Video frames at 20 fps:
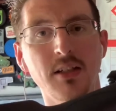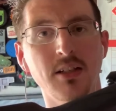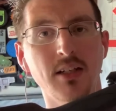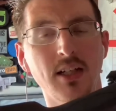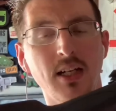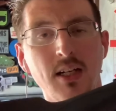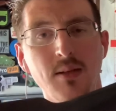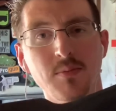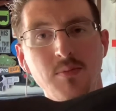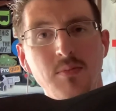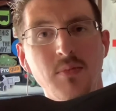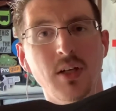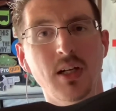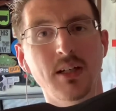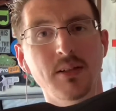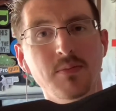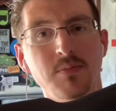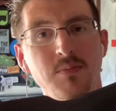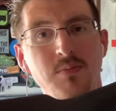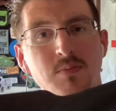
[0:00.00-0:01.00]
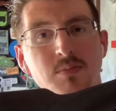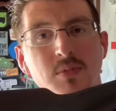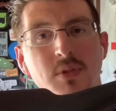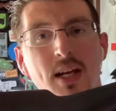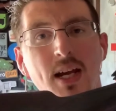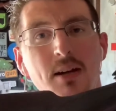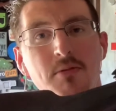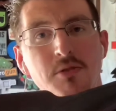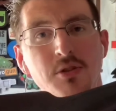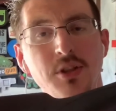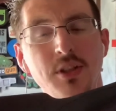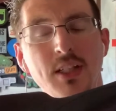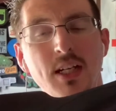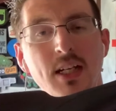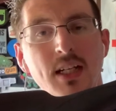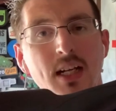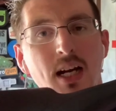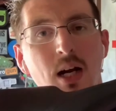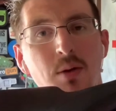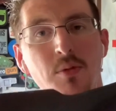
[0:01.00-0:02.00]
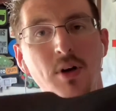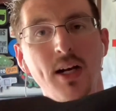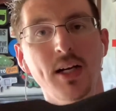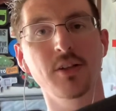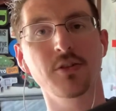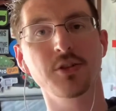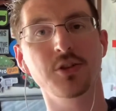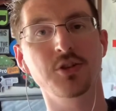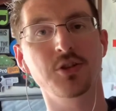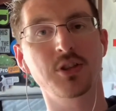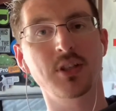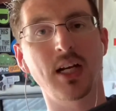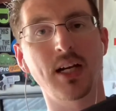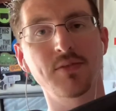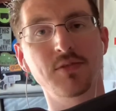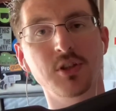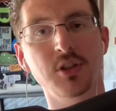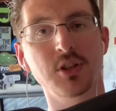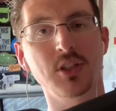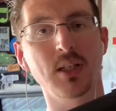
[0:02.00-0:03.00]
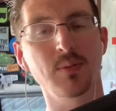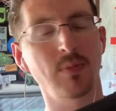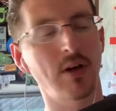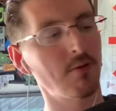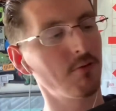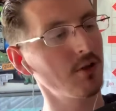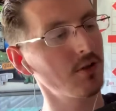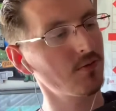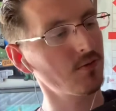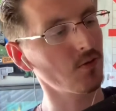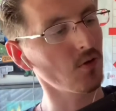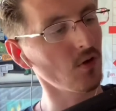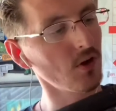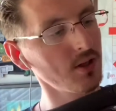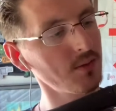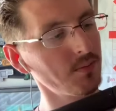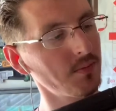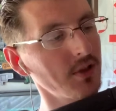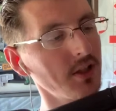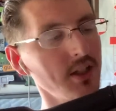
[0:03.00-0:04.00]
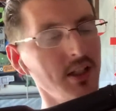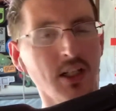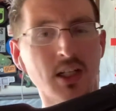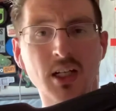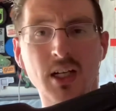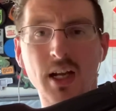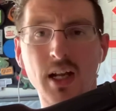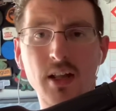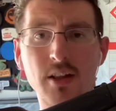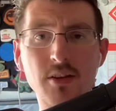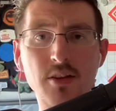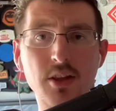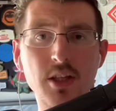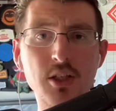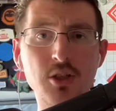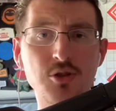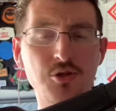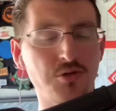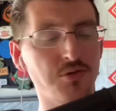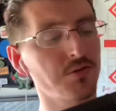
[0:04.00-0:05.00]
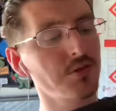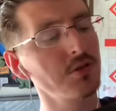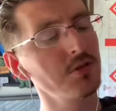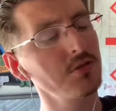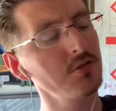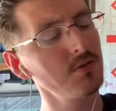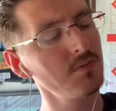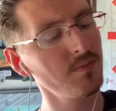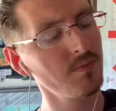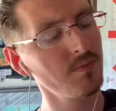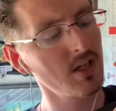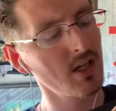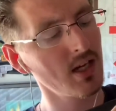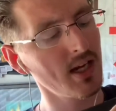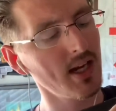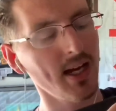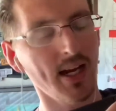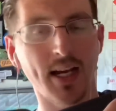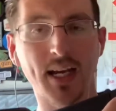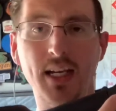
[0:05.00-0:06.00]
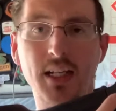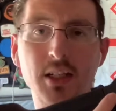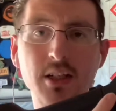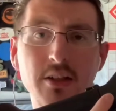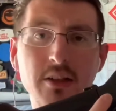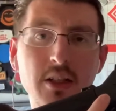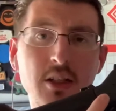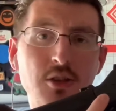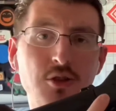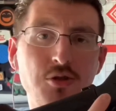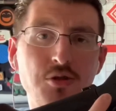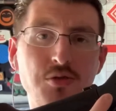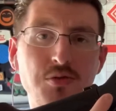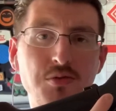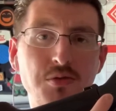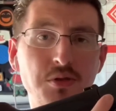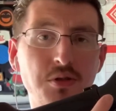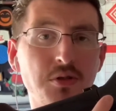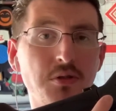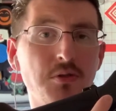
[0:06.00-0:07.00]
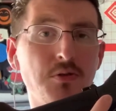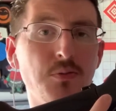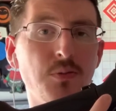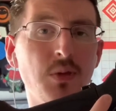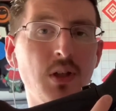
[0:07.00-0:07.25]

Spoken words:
and I can't really get camera angle, you just have to take my word for it, but this screw and this screw,